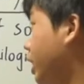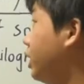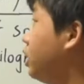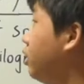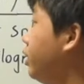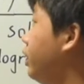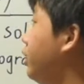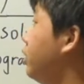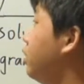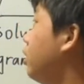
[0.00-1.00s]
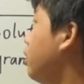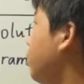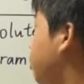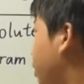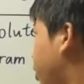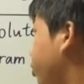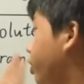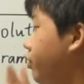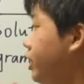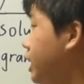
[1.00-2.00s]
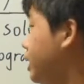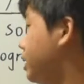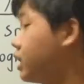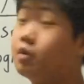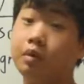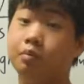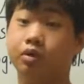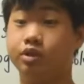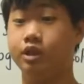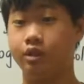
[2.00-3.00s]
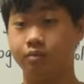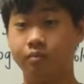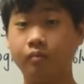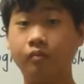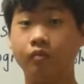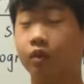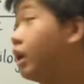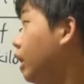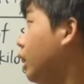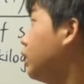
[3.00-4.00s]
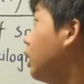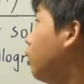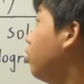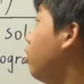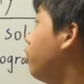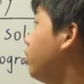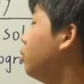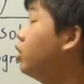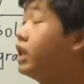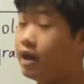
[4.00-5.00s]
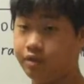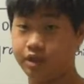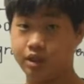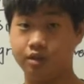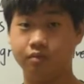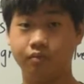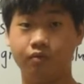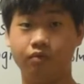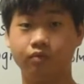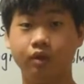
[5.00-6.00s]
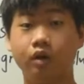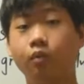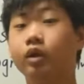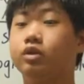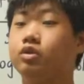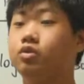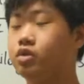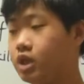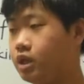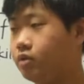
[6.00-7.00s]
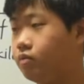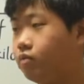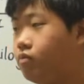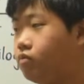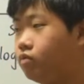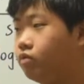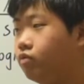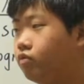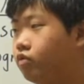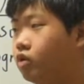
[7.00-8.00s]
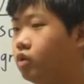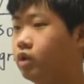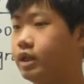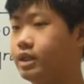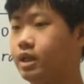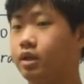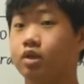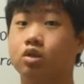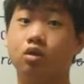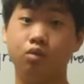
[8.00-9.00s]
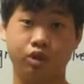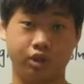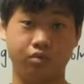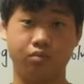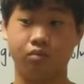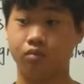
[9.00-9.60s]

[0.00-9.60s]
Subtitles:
category, both of these can be put in. Now, for molarity, what do you say for, let's say, a solution?